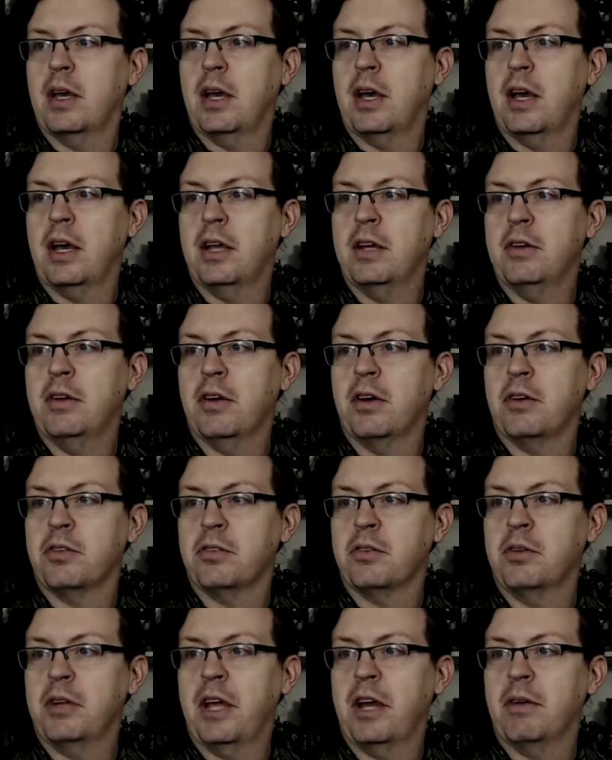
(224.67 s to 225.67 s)
And you
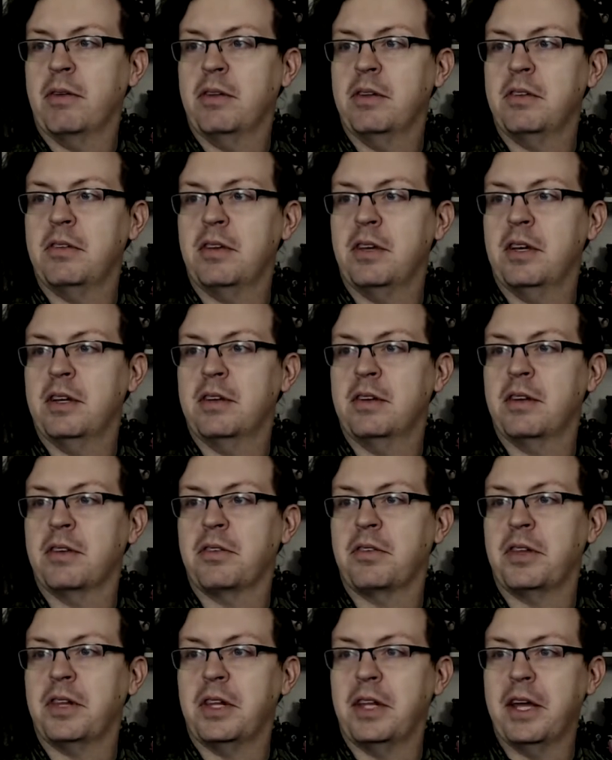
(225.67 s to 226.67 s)
also can't really see it because
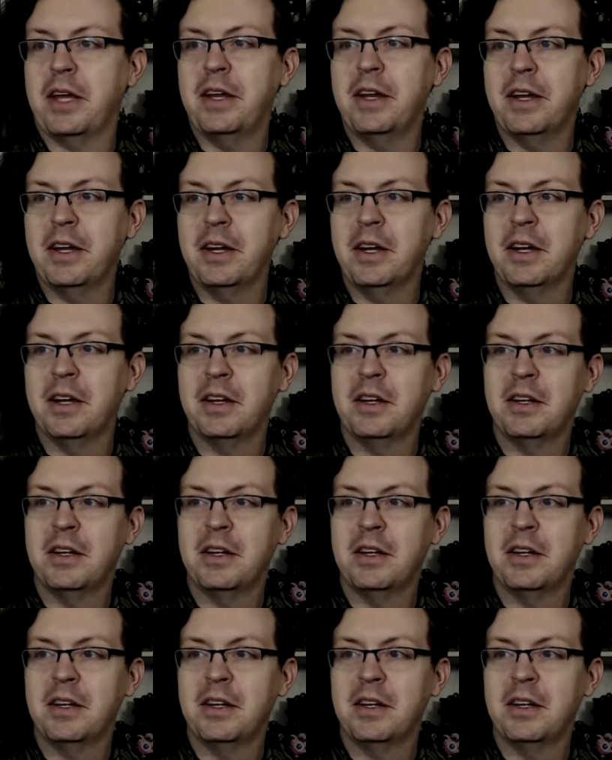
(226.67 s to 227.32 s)
of the lighting,